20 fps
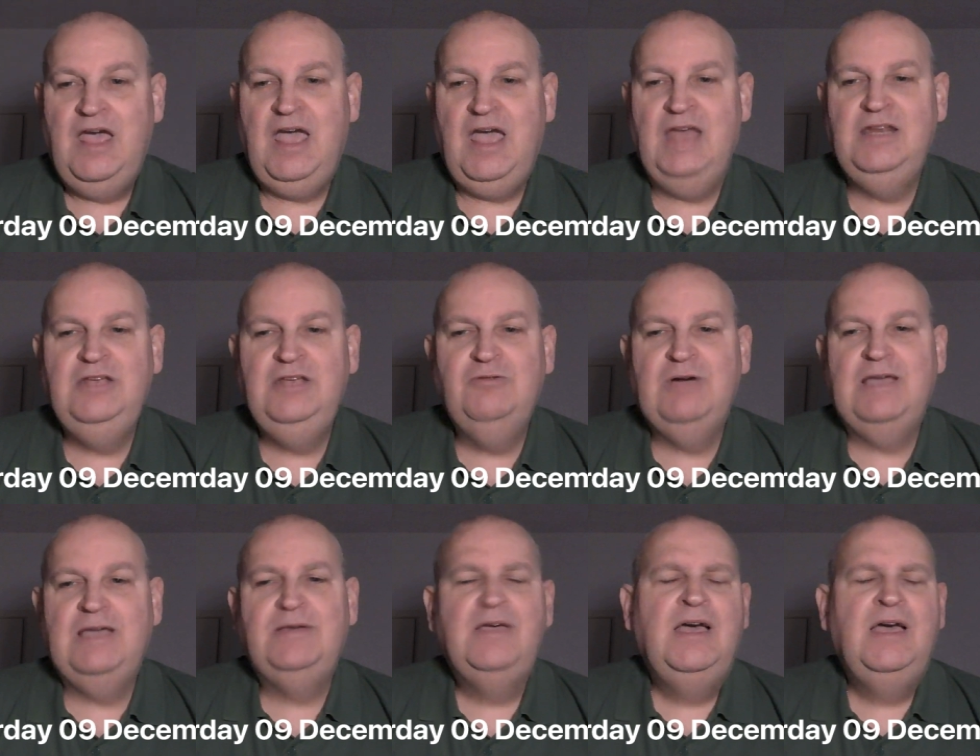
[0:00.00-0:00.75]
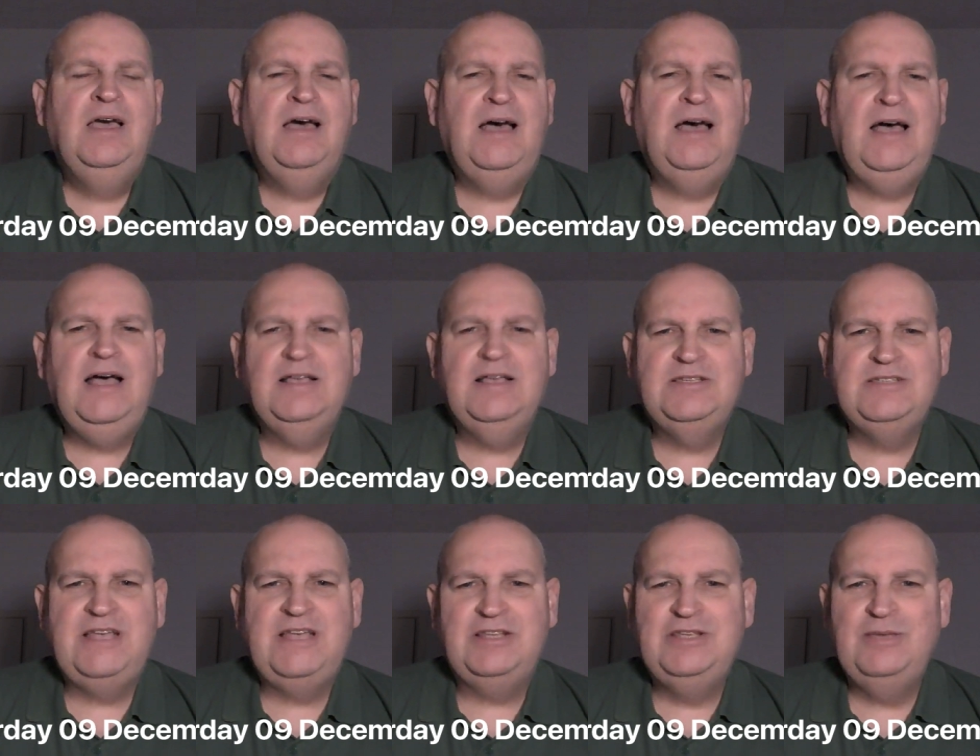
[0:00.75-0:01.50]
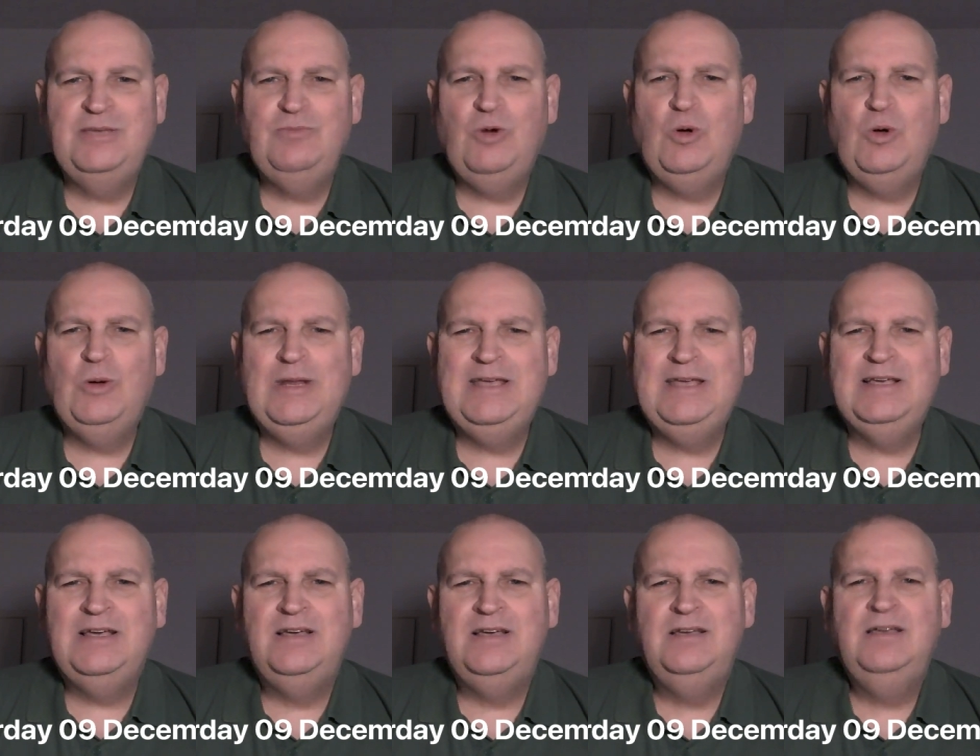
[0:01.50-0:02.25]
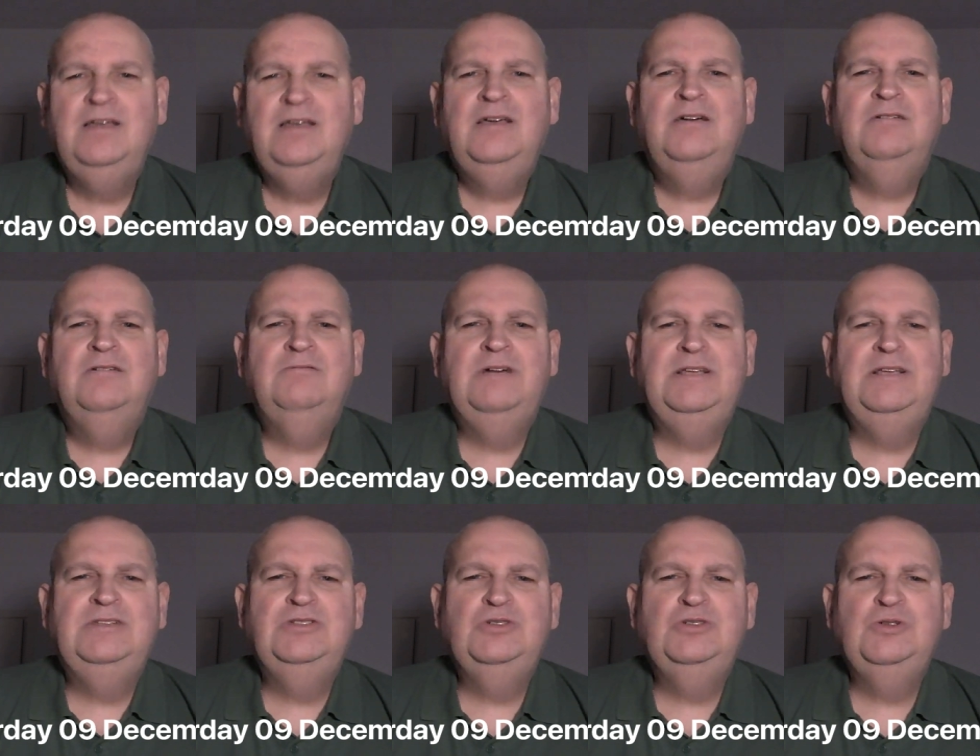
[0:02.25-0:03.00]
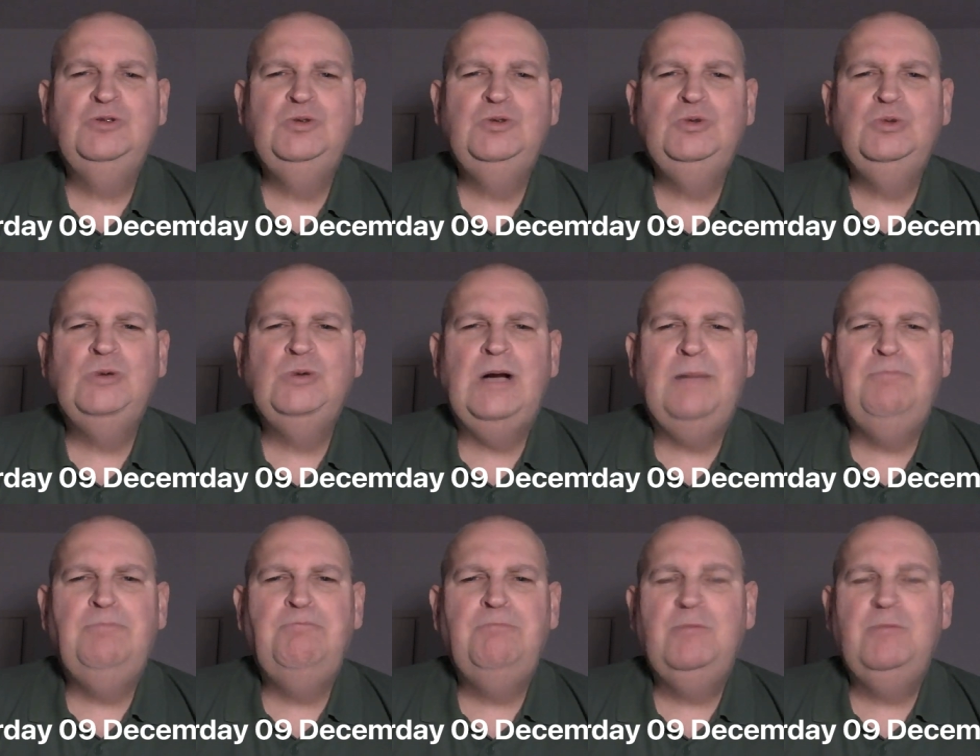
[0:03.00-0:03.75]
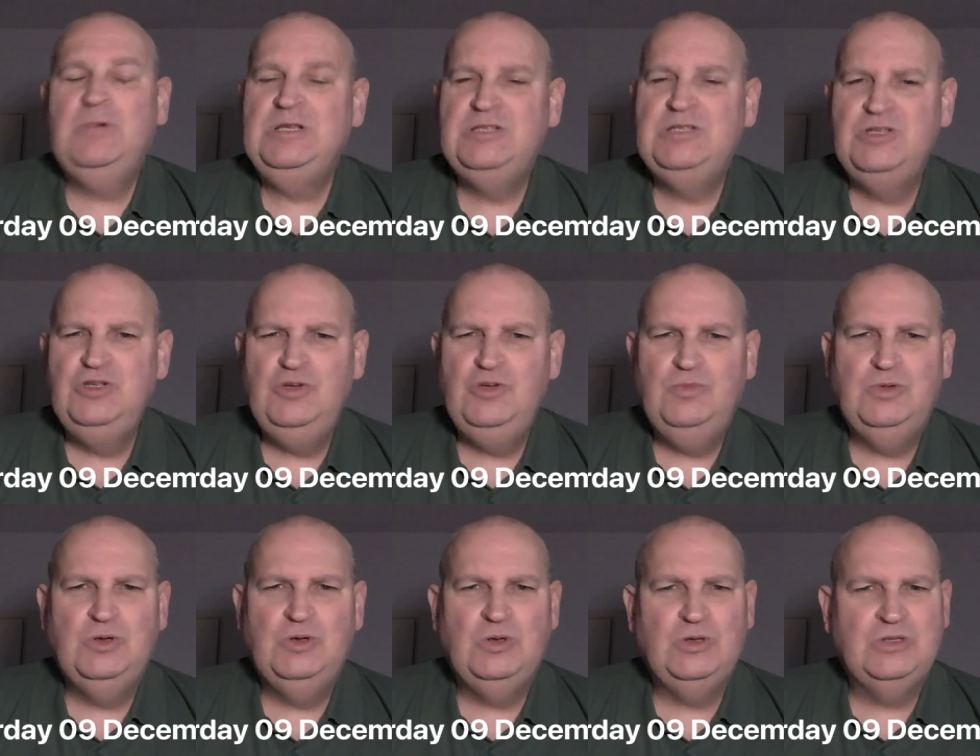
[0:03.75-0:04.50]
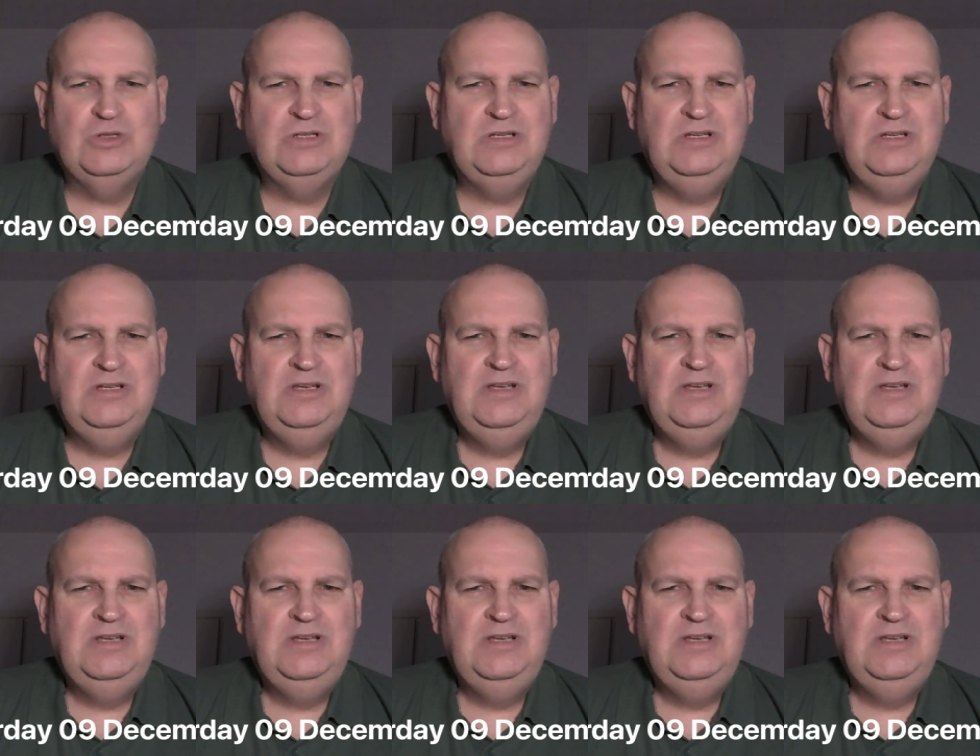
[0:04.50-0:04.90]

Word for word: Anyway, uh, Saturday morning, went to um, went to Newport.